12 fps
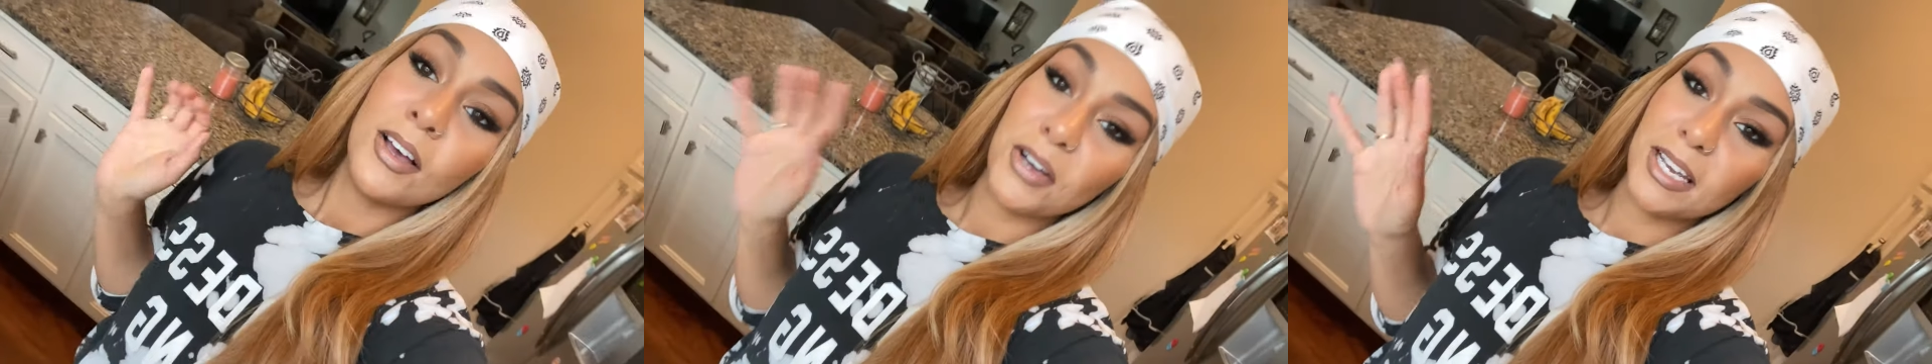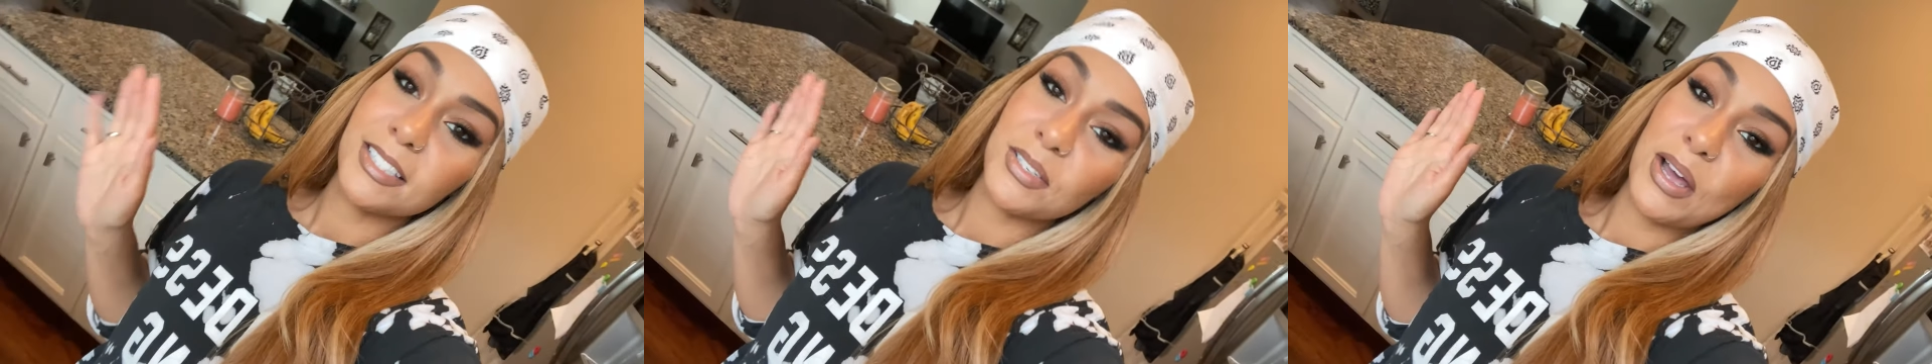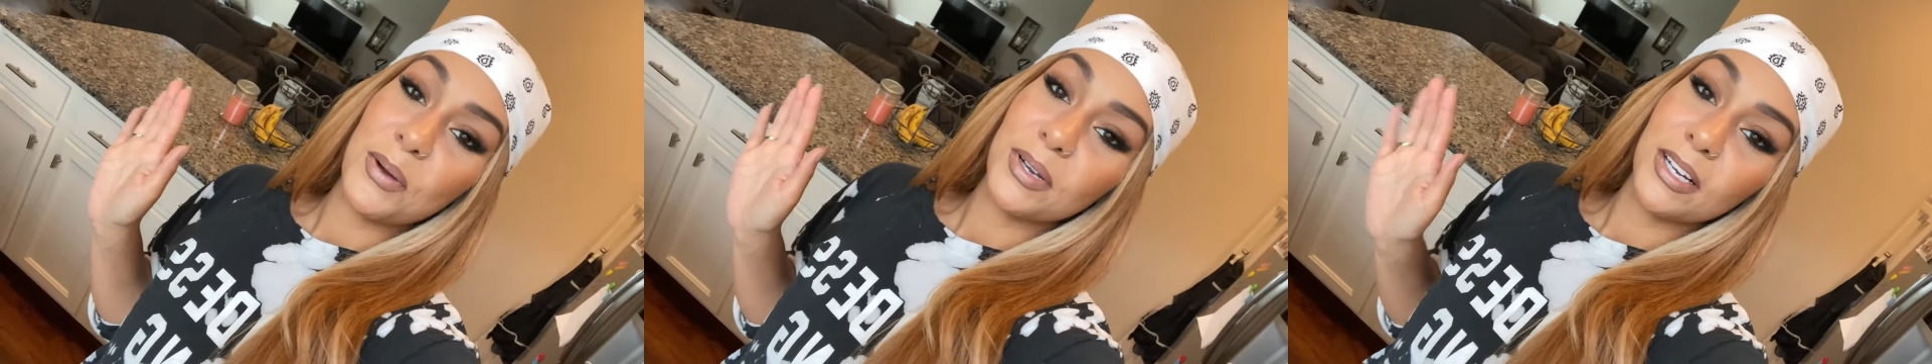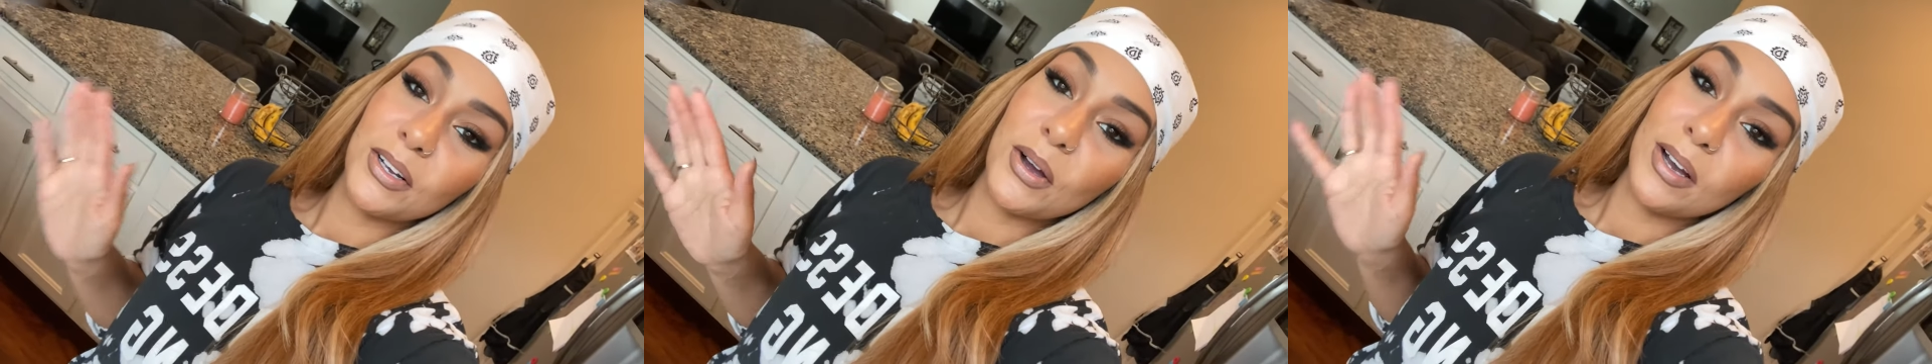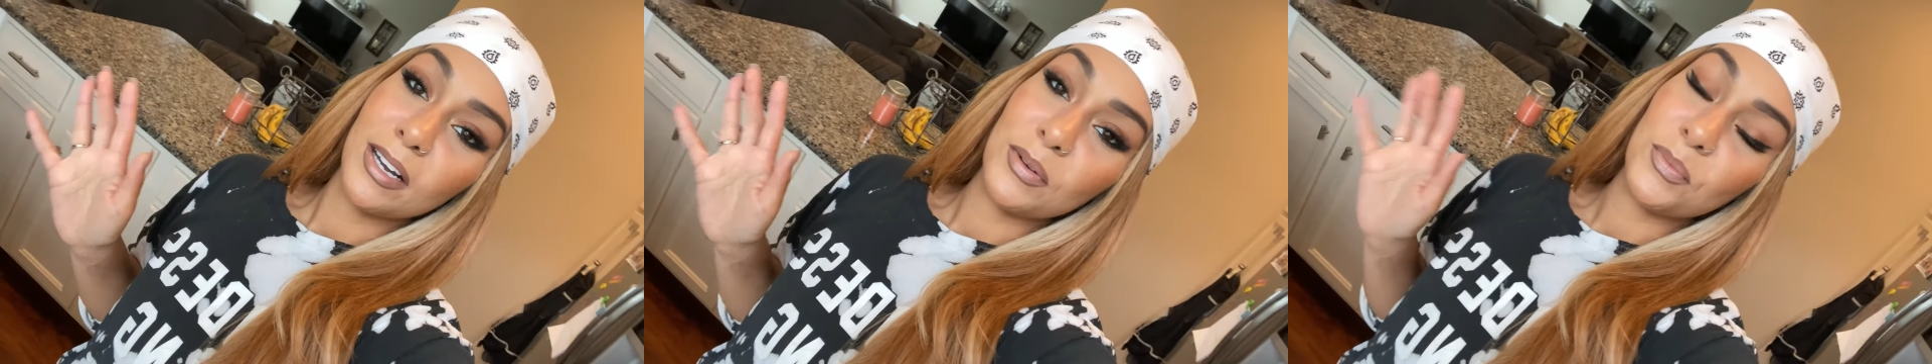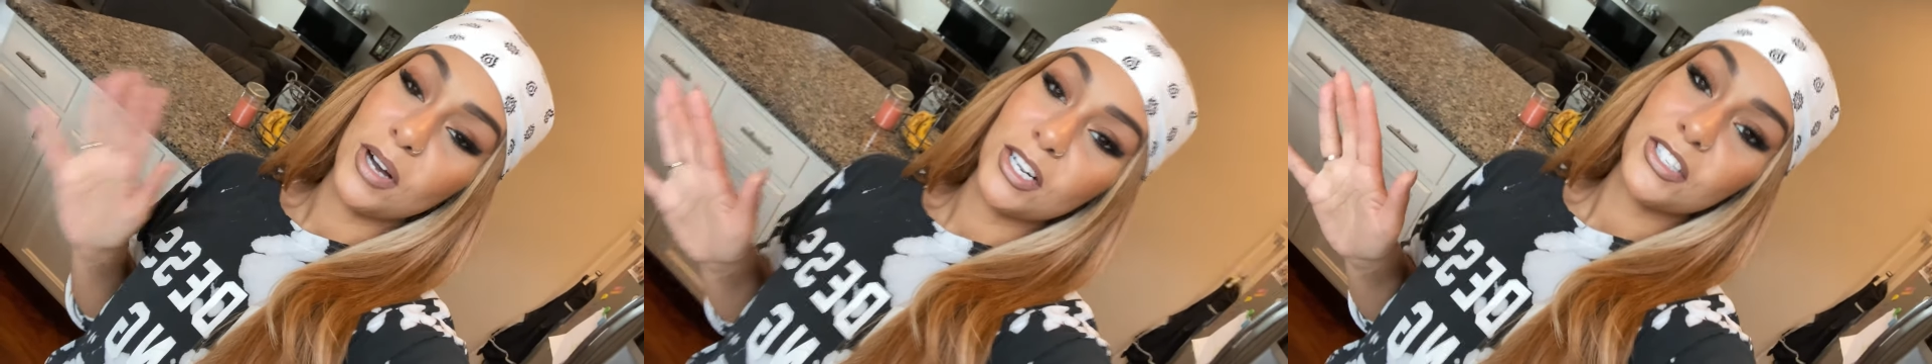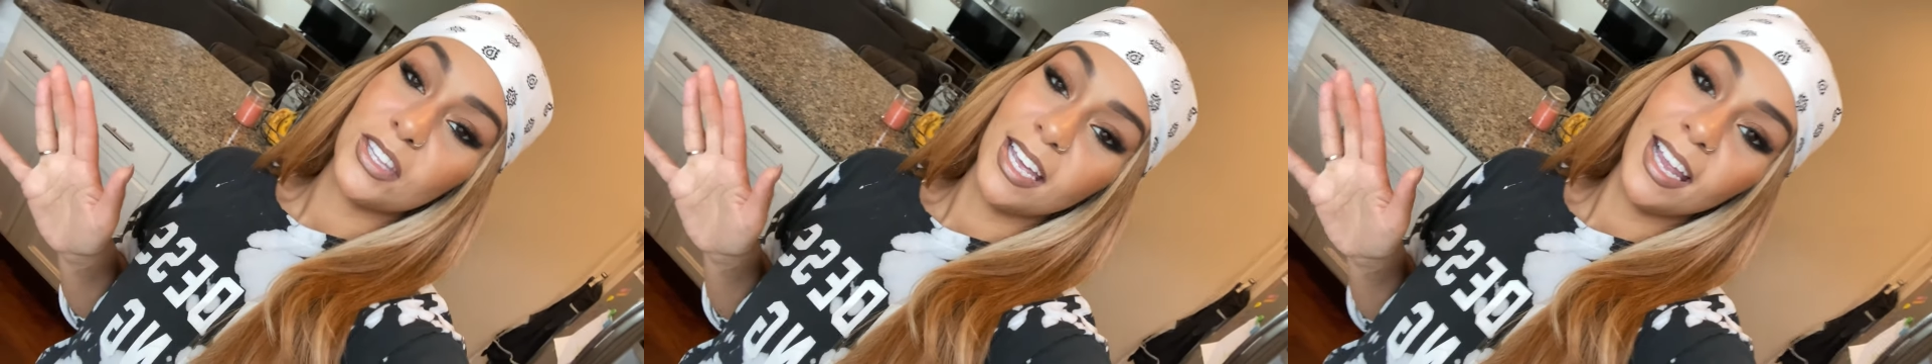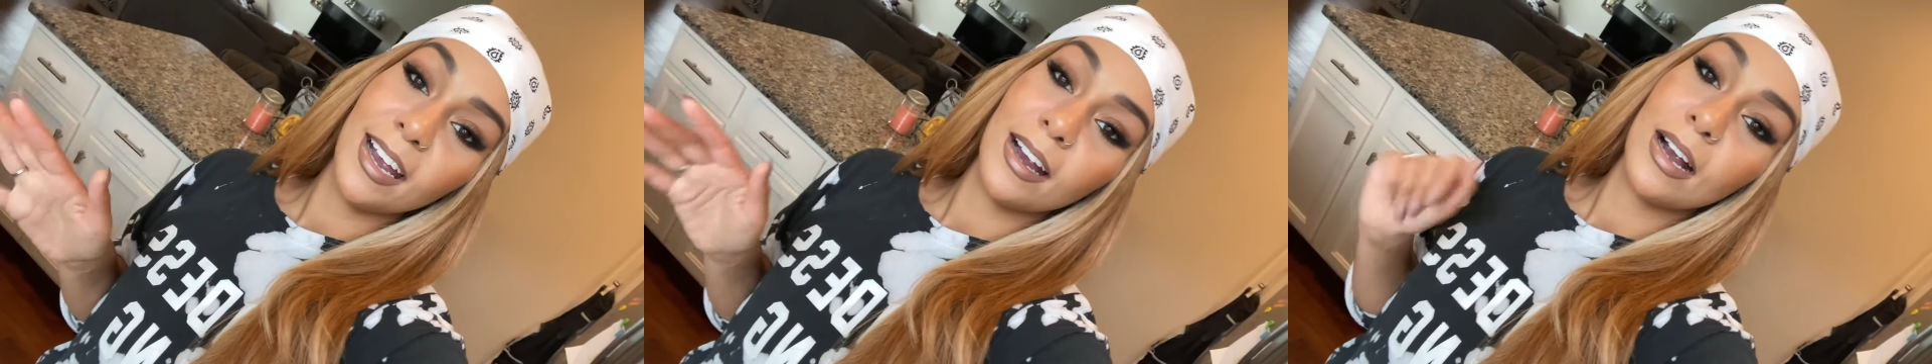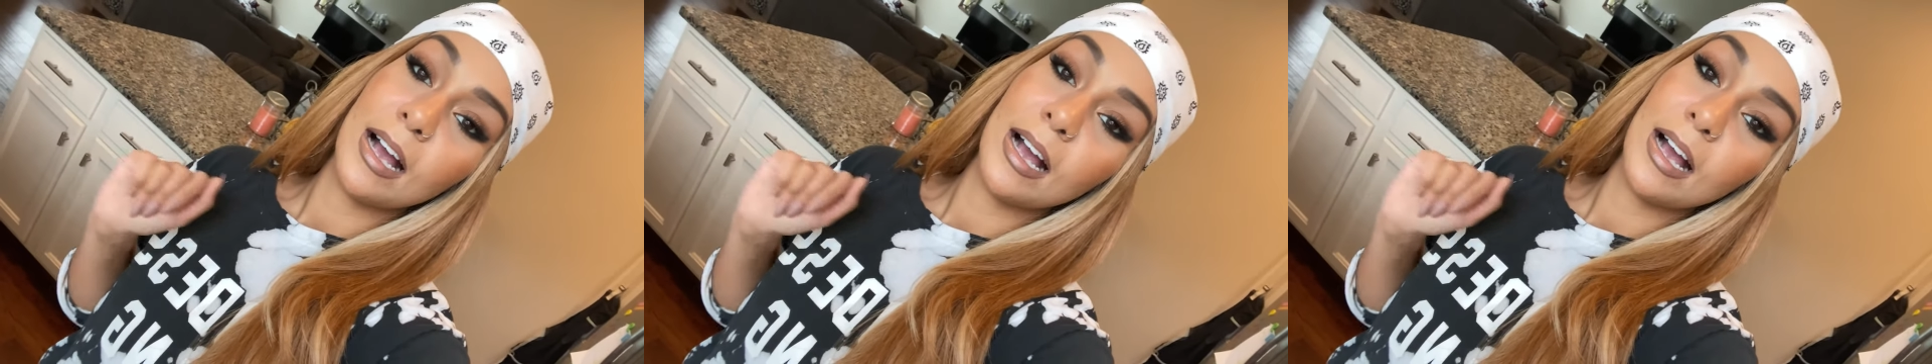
Okay, so now we're gonna go ahead and wash the hair.